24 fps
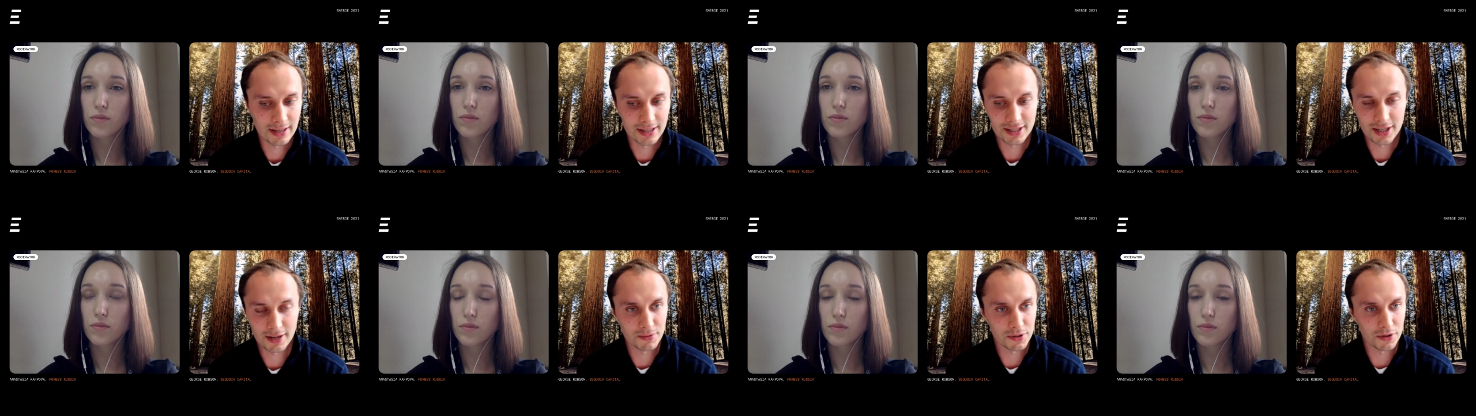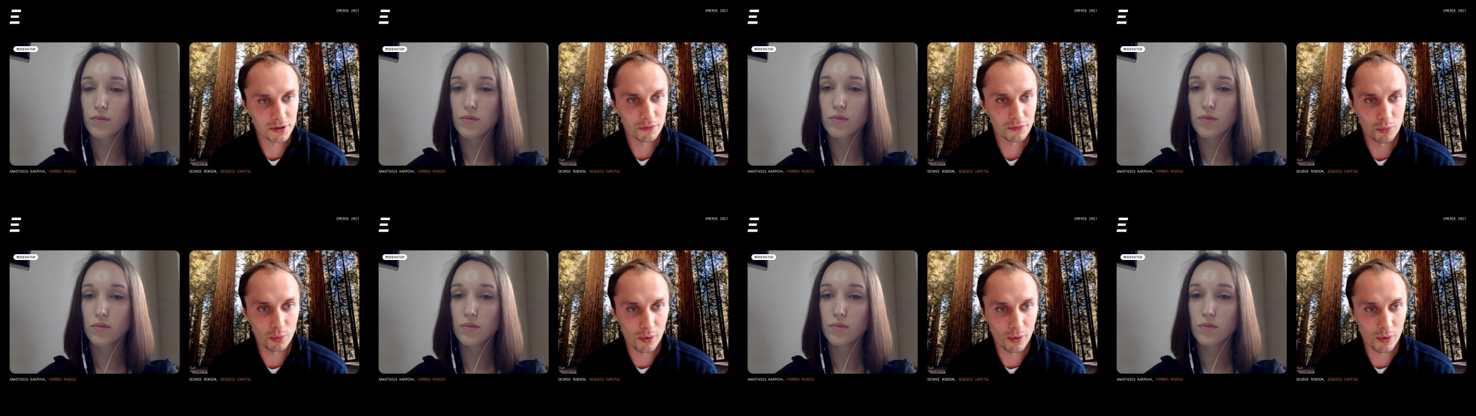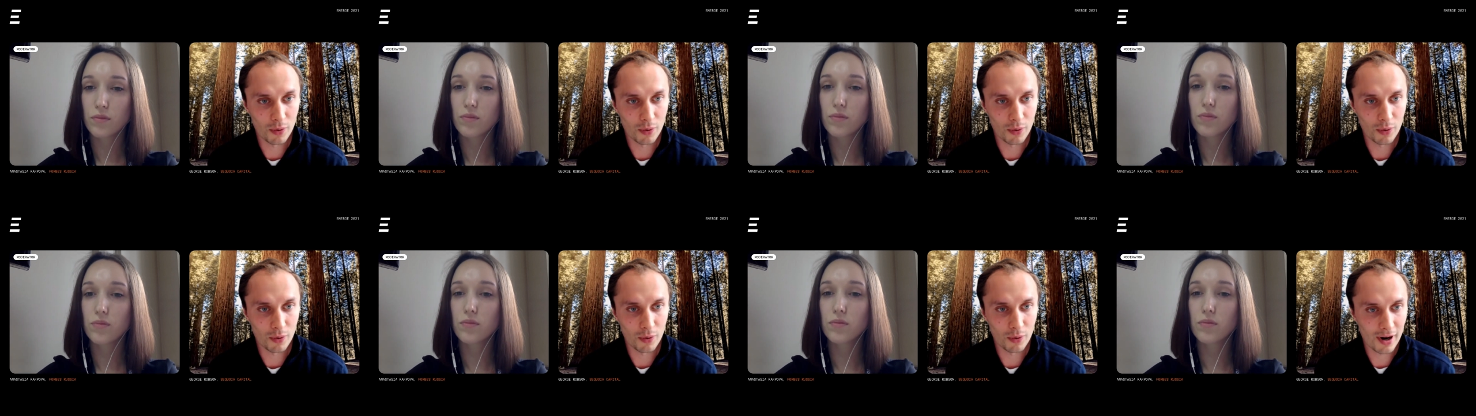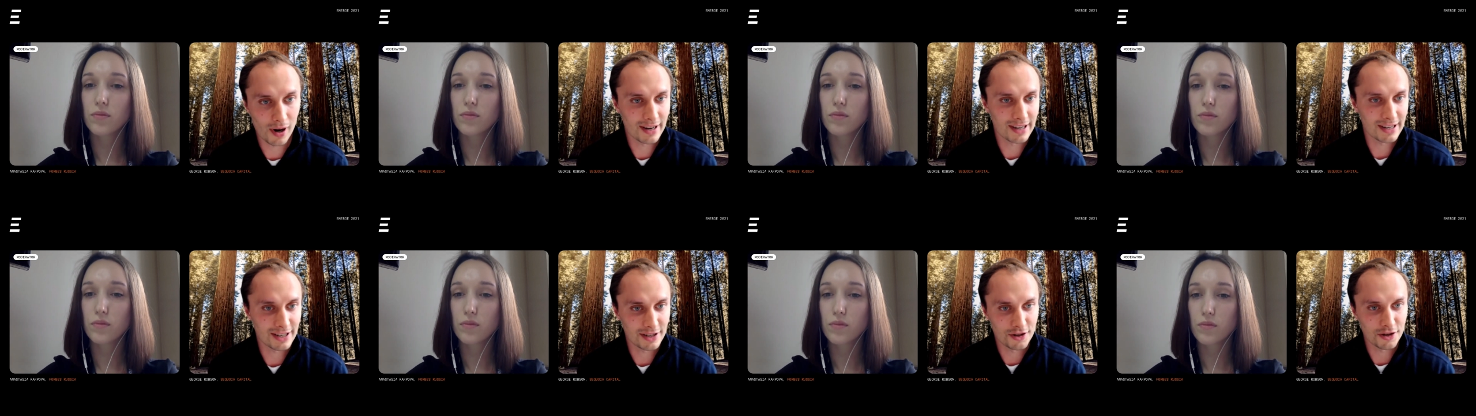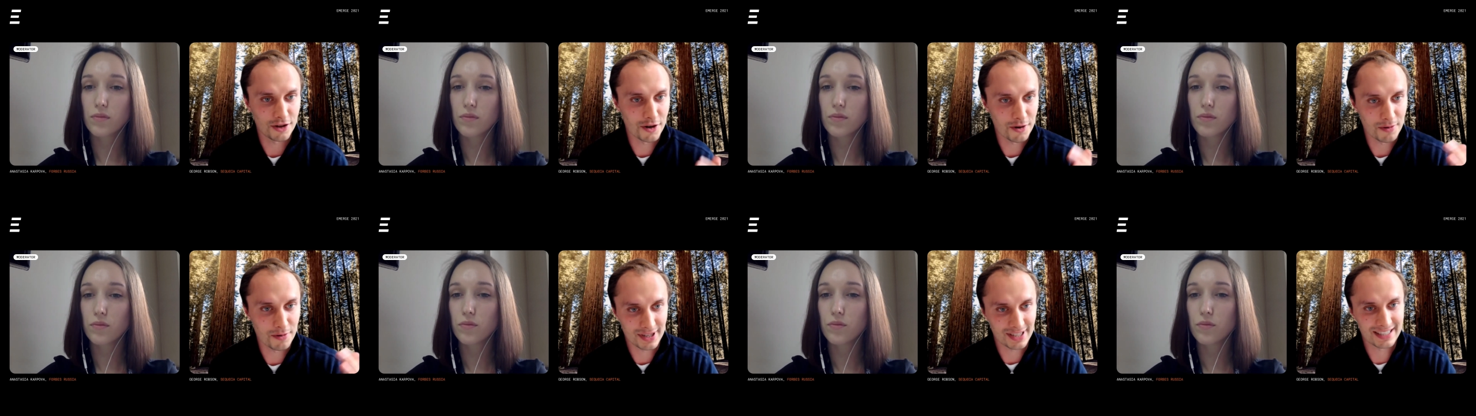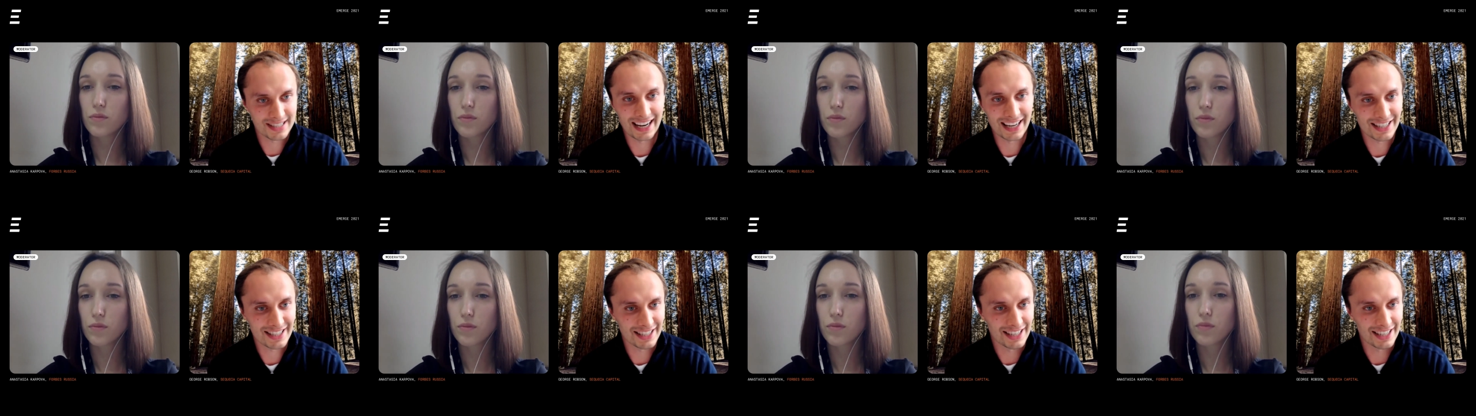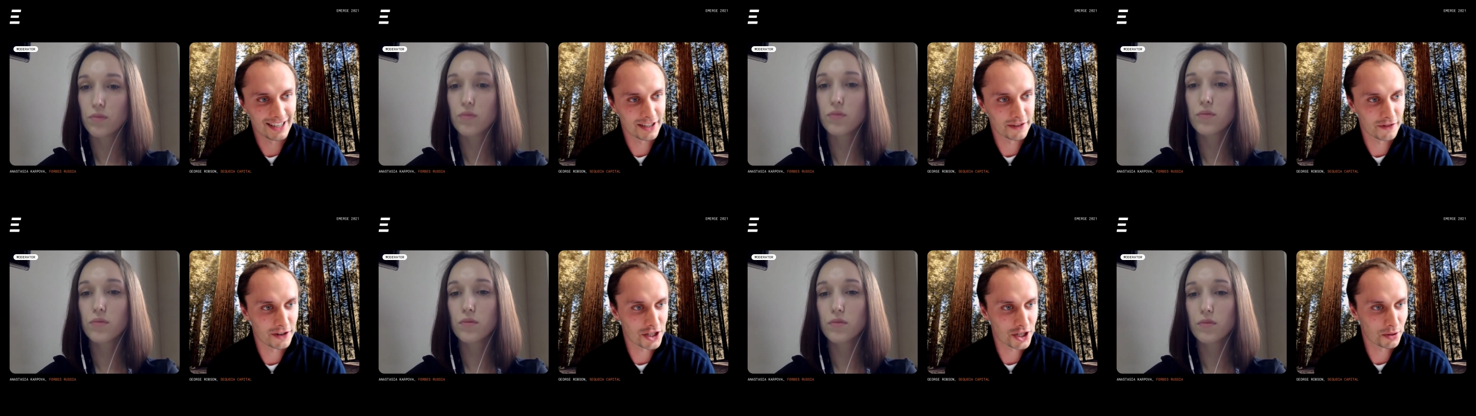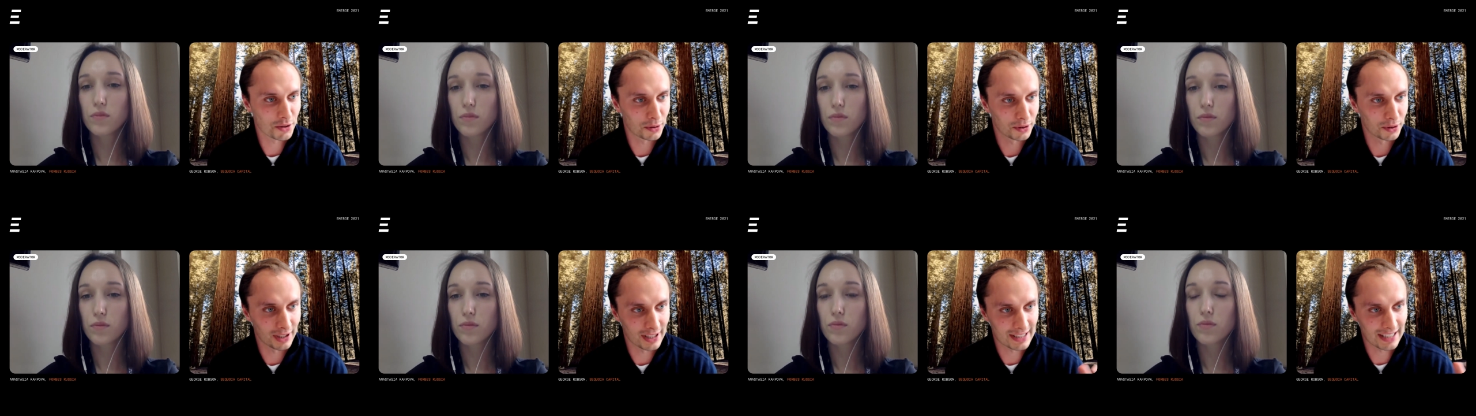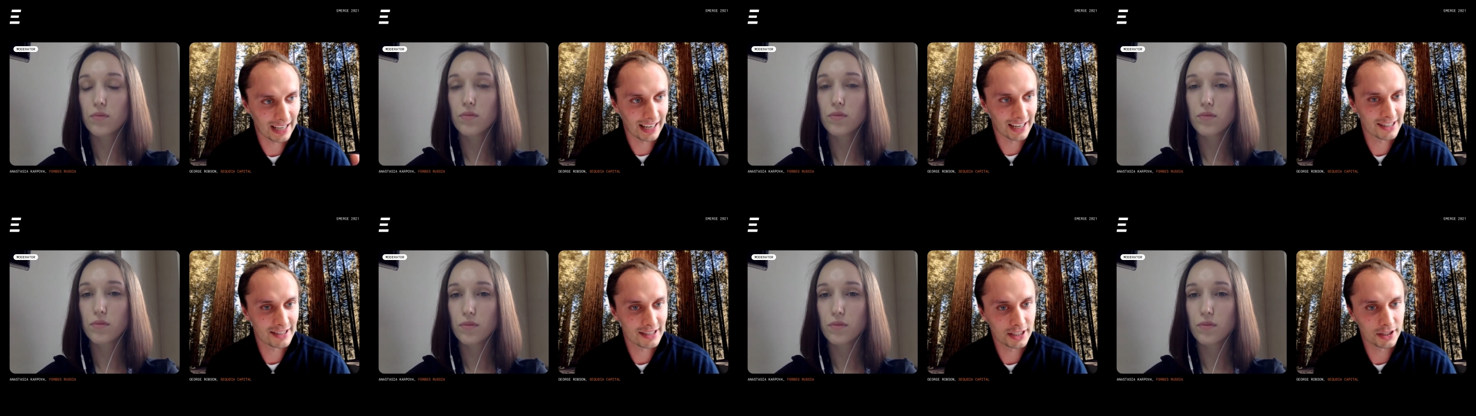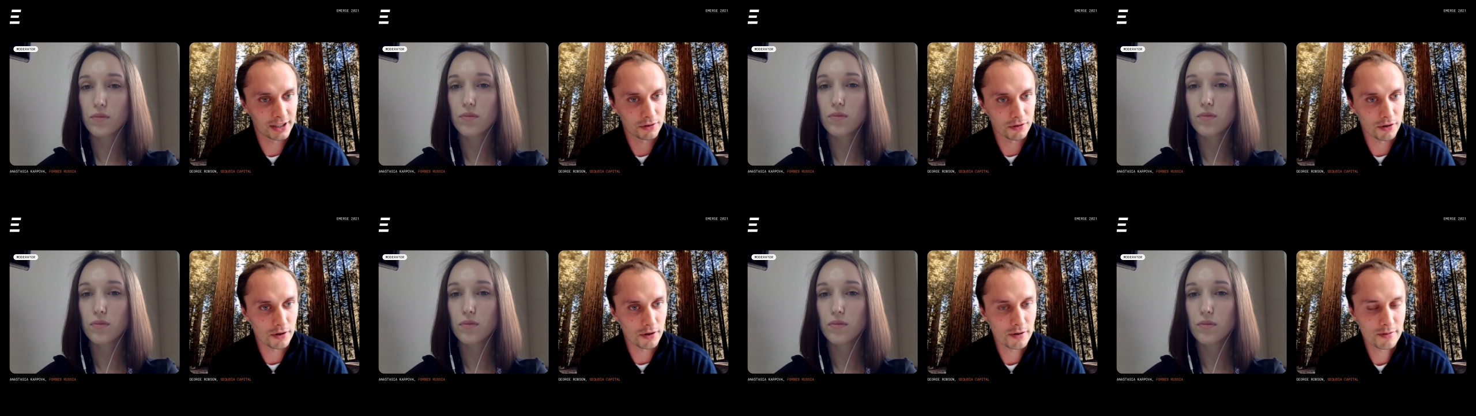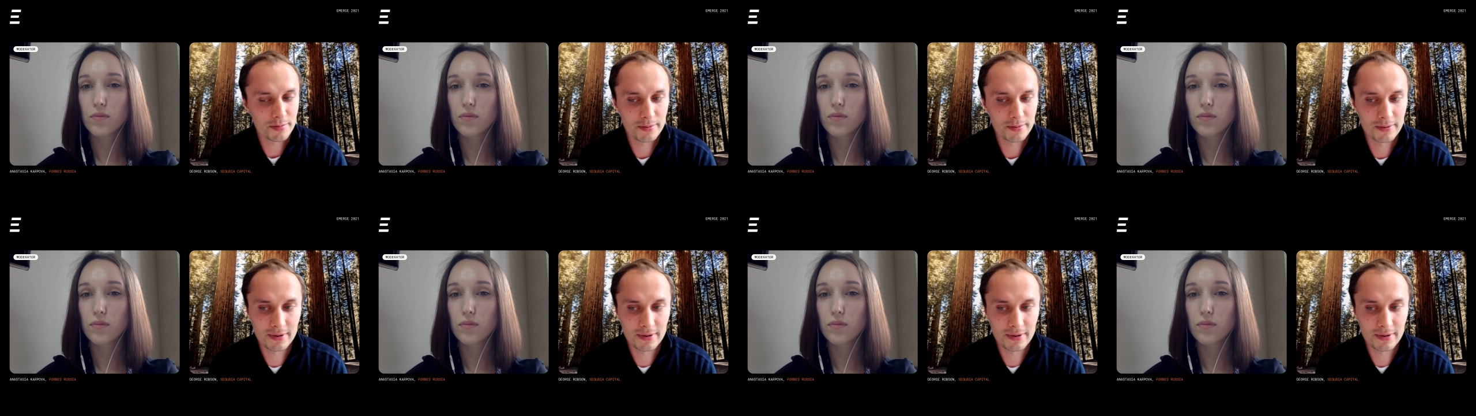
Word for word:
Speaker 1: in terms of why you as a talented individual a talented group